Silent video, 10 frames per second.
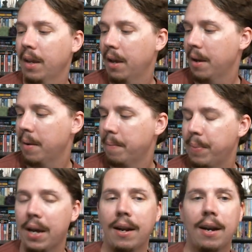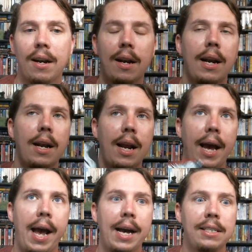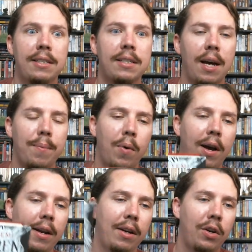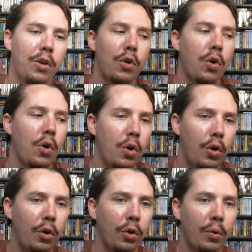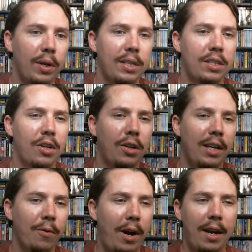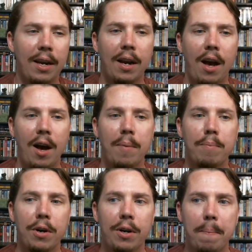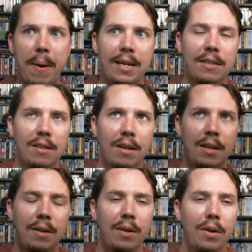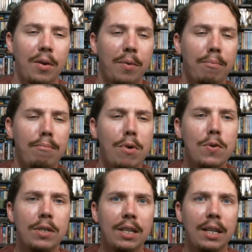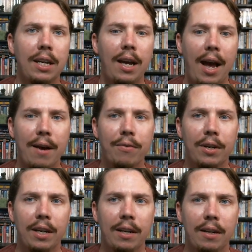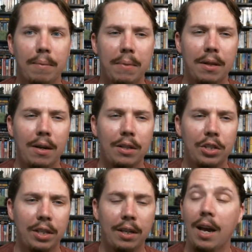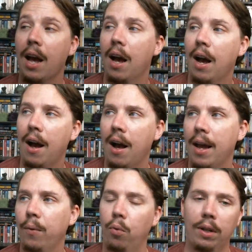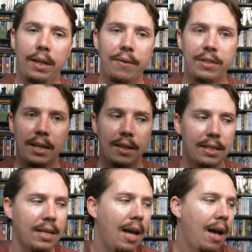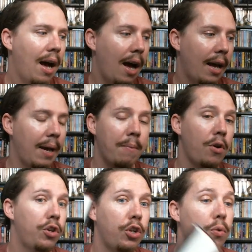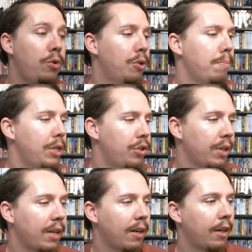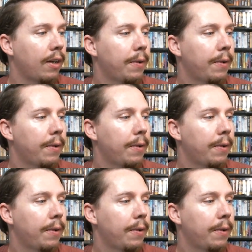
but as someone who is currently writing a book based on mostly African mythology. I really love seeing this. I am a huge mystery nerd.